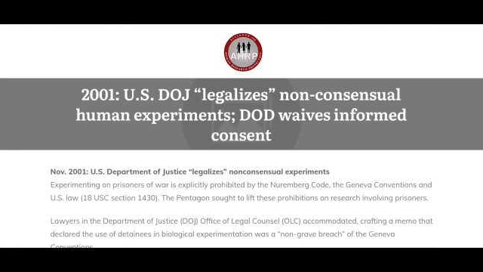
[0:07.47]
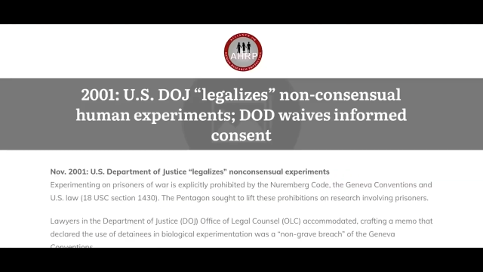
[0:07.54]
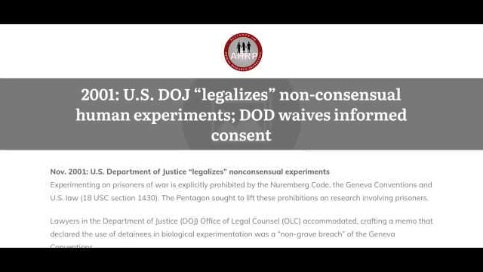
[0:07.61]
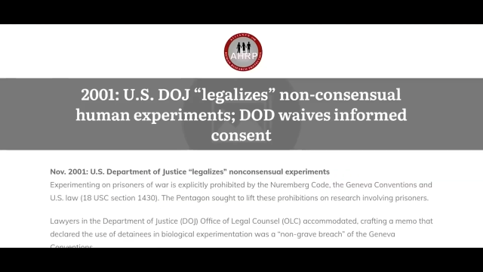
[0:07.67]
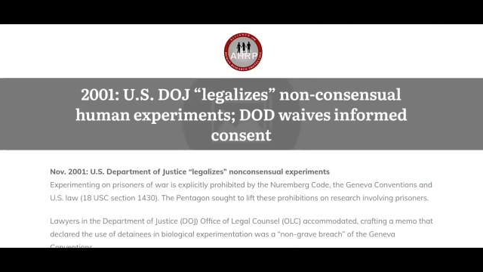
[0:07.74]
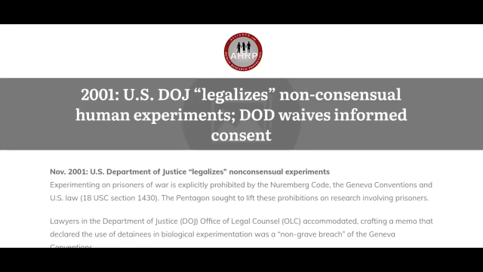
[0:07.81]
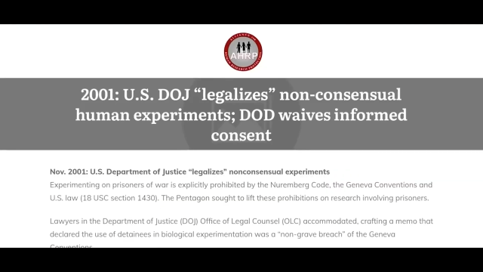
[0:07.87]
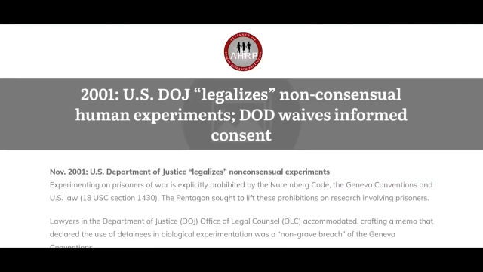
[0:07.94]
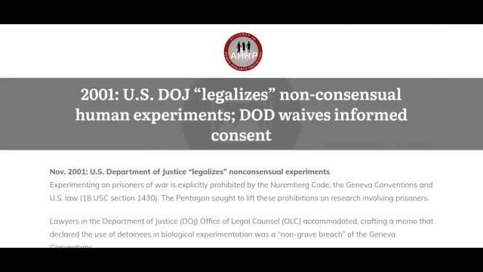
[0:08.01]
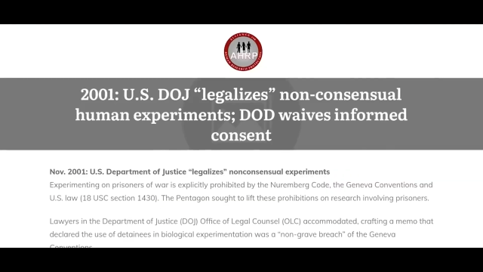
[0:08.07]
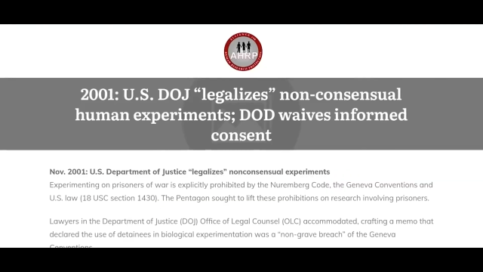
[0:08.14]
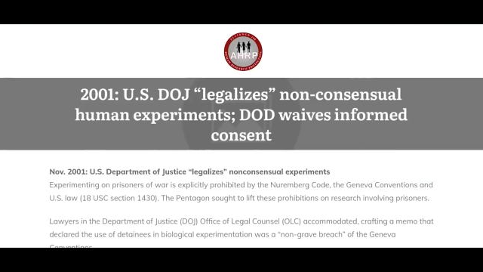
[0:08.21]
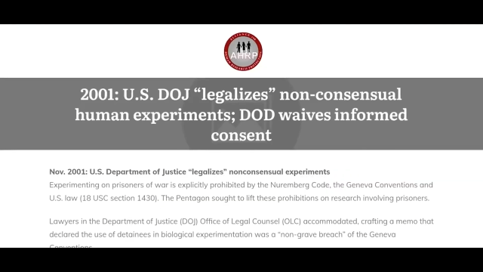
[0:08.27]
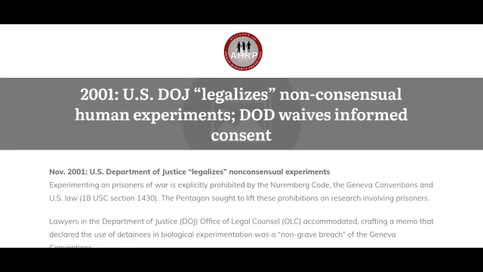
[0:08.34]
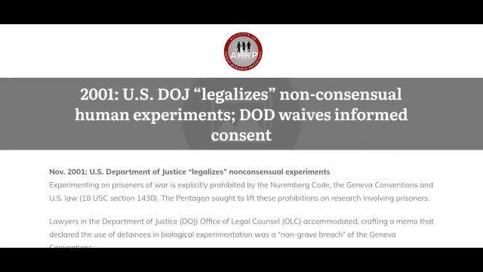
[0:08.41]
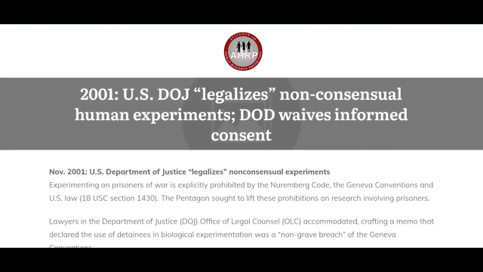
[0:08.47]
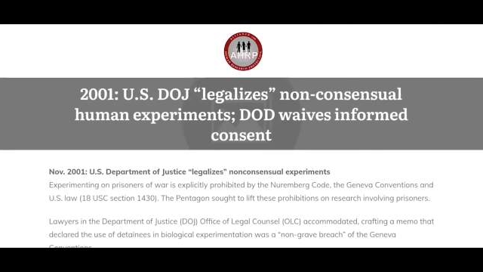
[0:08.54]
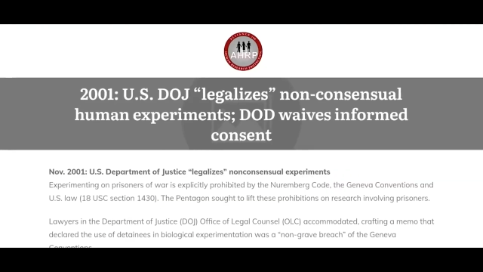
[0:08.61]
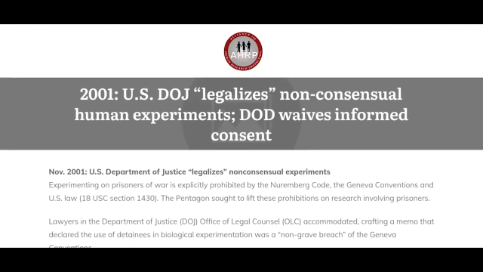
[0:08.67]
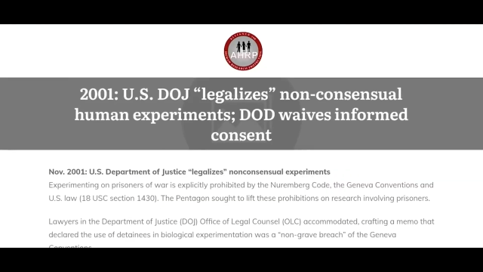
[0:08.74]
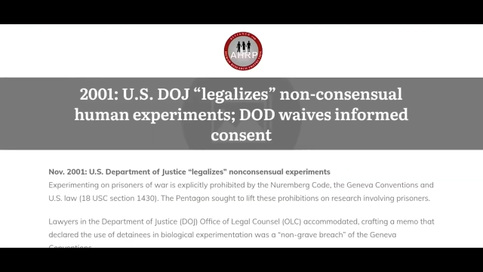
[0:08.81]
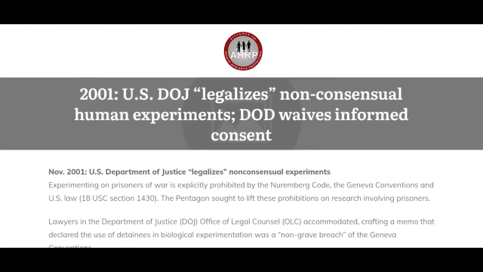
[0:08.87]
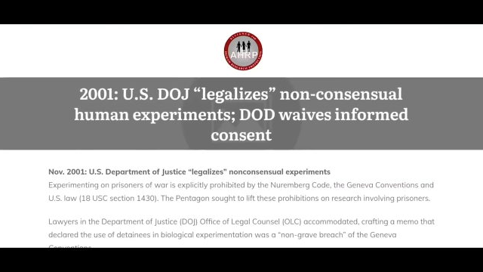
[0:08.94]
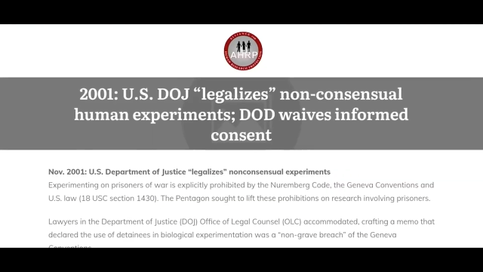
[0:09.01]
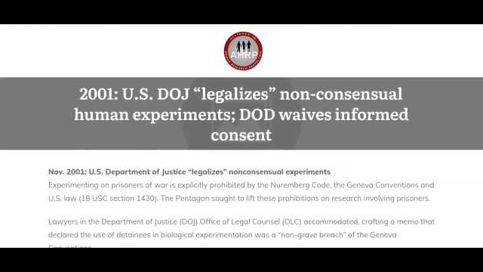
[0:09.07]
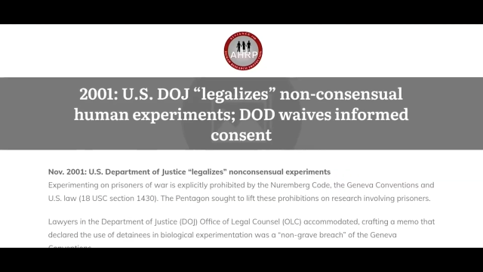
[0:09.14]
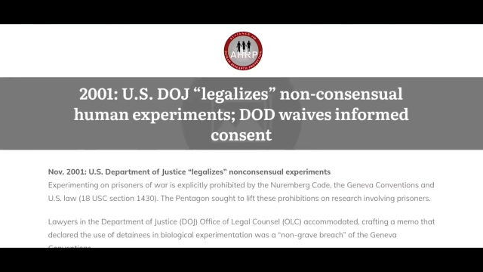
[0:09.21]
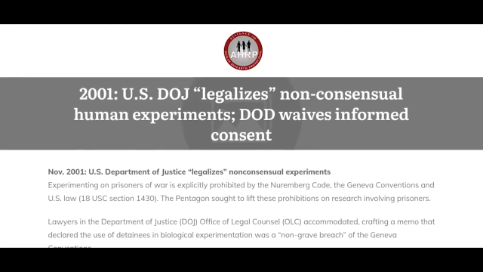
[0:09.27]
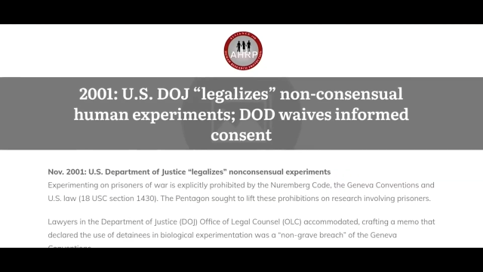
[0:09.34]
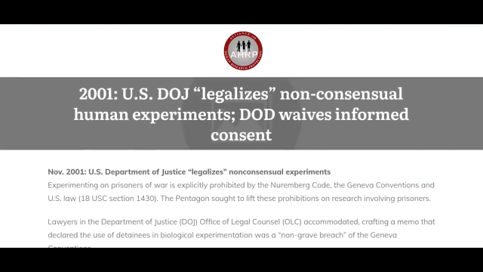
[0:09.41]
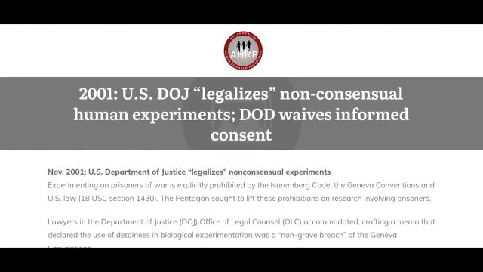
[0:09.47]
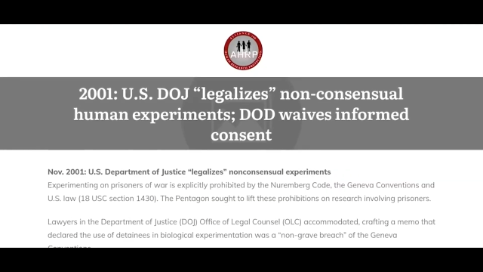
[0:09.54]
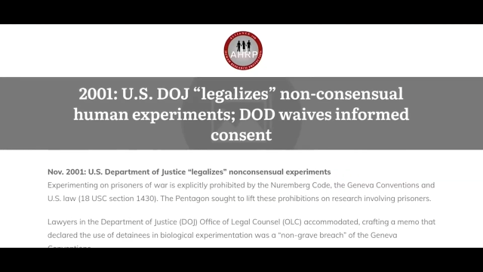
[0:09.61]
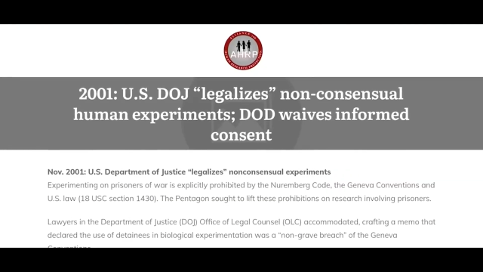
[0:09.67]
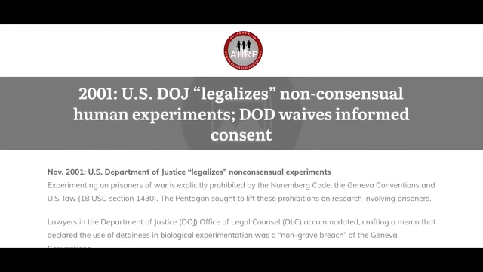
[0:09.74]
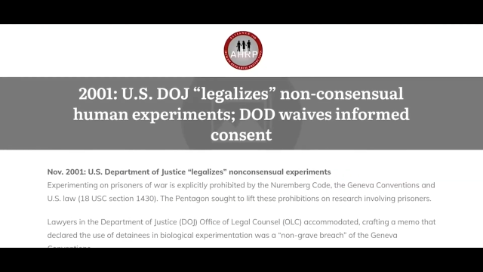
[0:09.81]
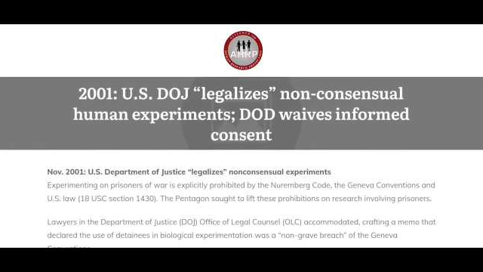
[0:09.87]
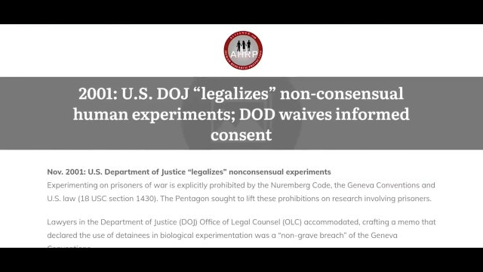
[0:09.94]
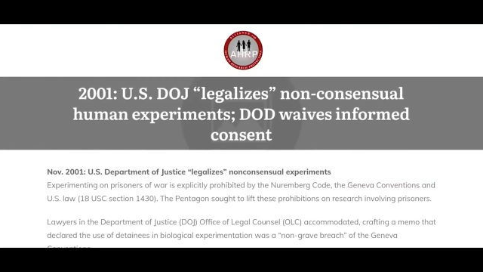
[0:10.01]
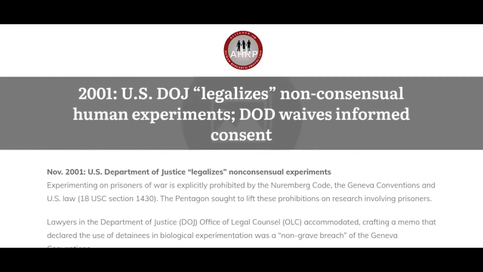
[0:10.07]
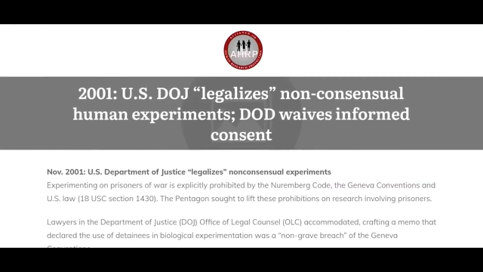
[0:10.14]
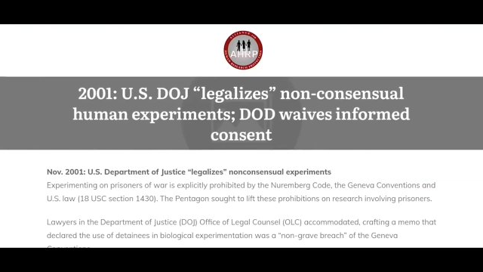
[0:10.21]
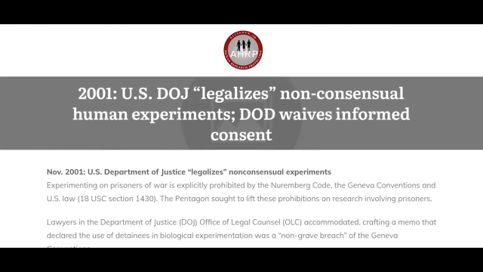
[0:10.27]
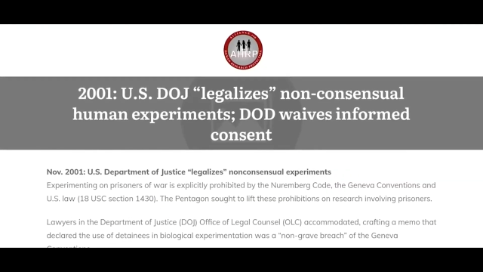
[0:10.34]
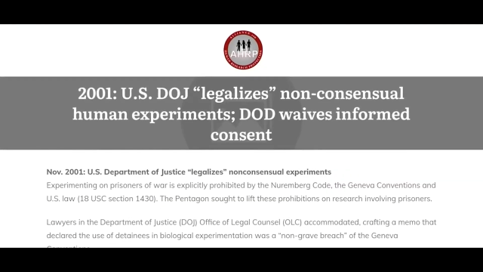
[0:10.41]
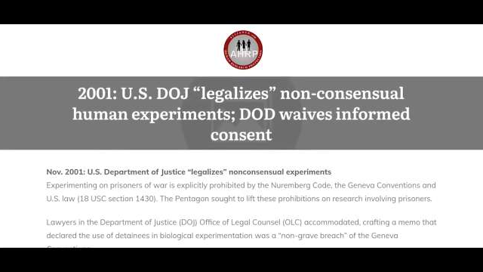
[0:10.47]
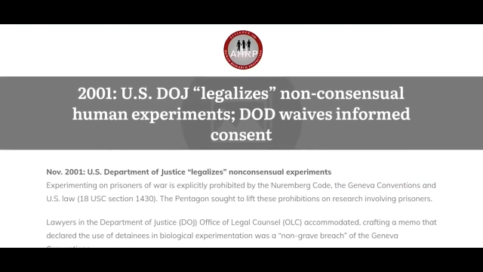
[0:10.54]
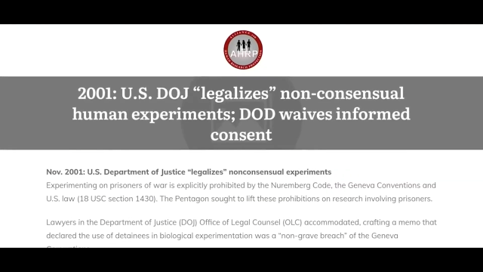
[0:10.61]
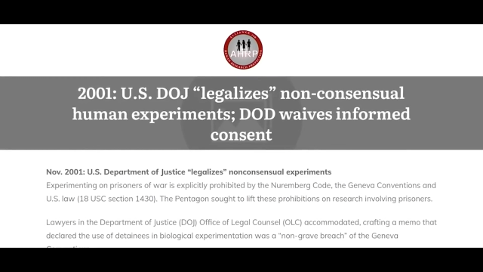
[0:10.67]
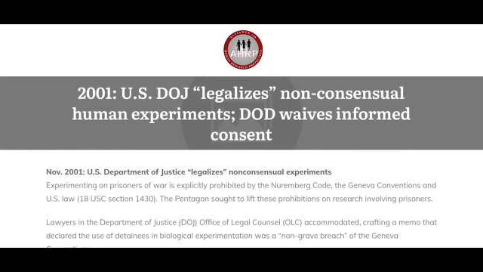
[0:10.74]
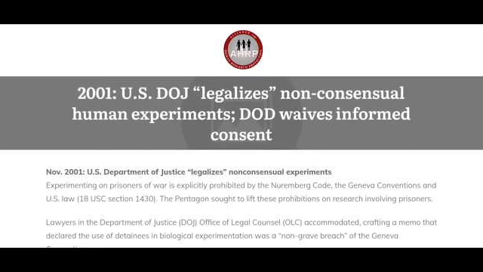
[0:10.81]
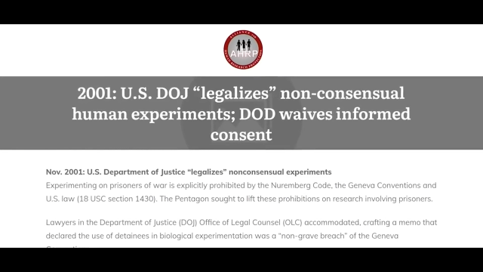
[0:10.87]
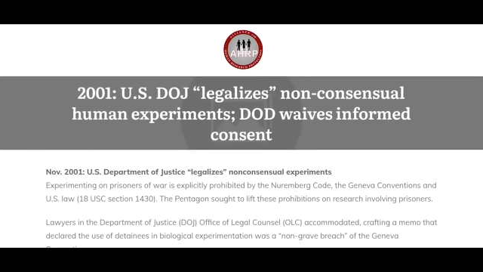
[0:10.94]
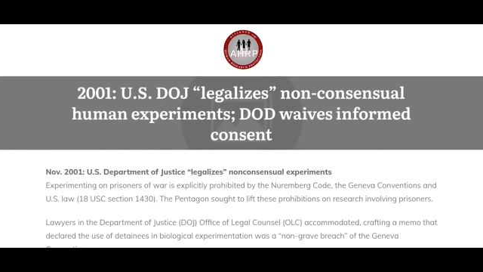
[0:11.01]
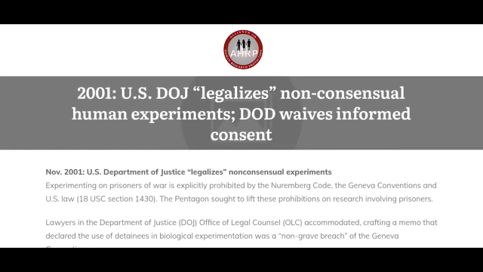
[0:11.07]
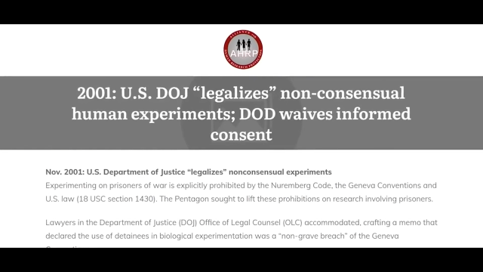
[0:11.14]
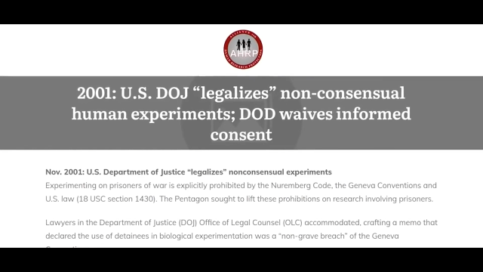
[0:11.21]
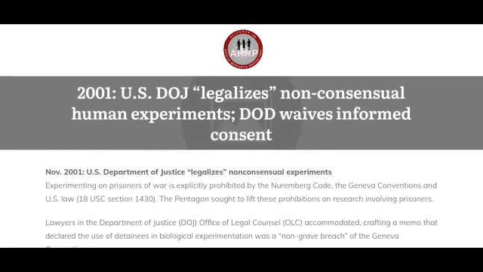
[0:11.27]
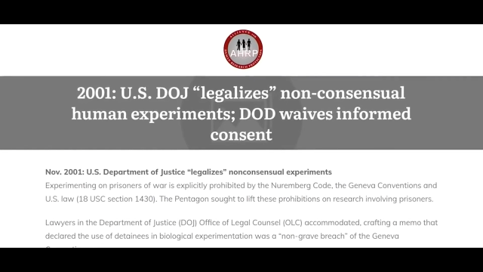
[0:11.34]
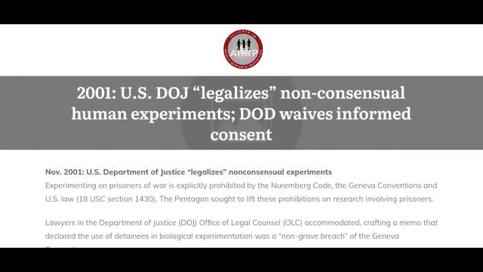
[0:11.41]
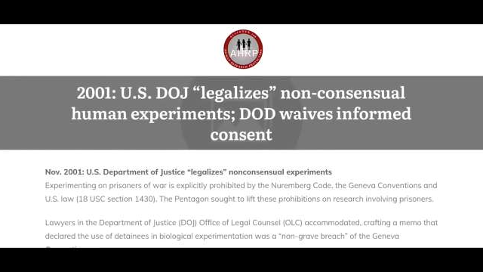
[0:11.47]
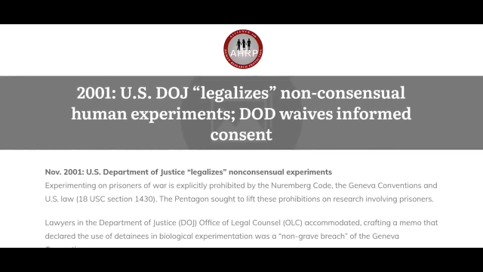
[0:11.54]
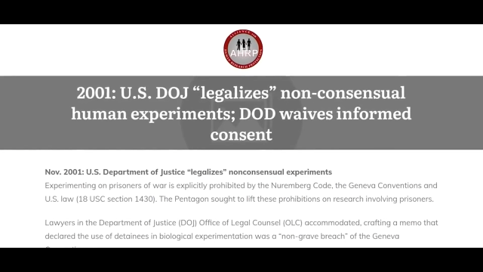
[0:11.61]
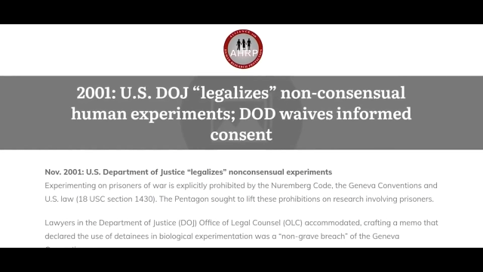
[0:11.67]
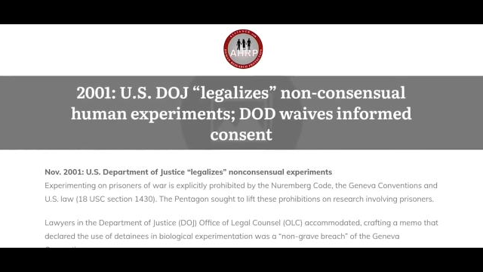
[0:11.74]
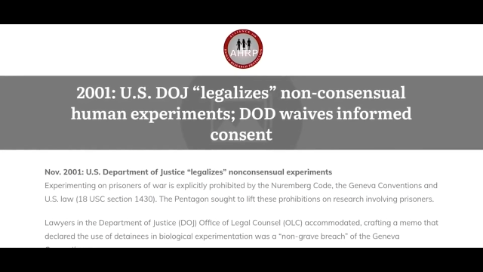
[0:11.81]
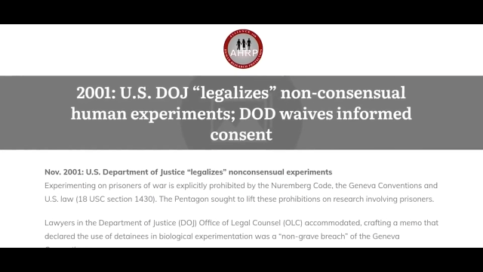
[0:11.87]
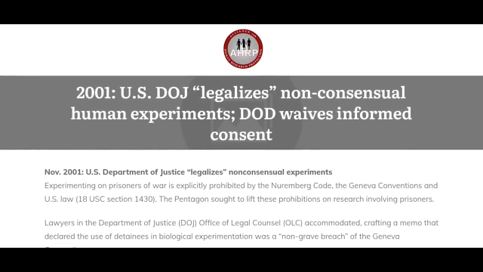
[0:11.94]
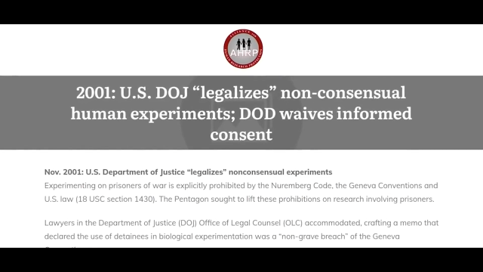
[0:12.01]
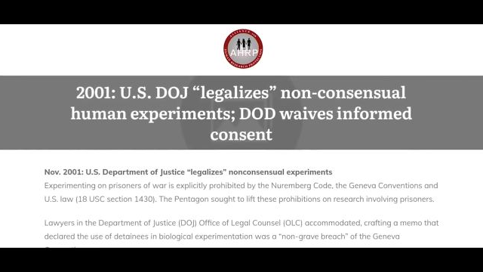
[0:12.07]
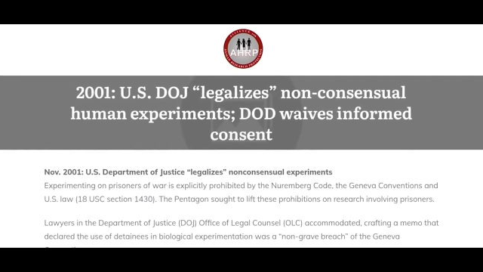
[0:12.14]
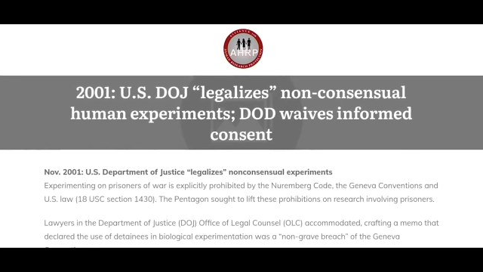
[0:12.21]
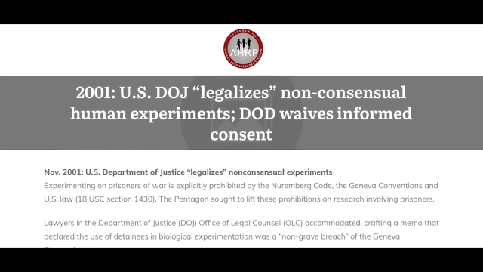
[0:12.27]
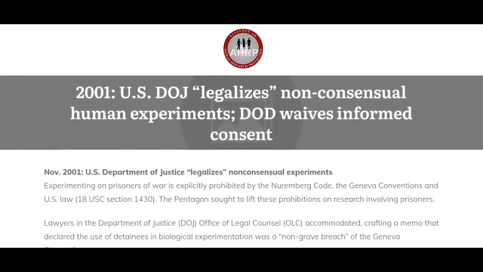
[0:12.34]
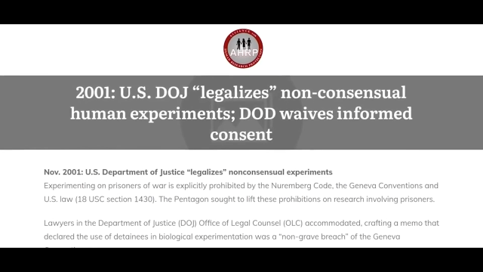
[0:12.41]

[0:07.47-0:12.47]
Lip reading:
(no speaker visible)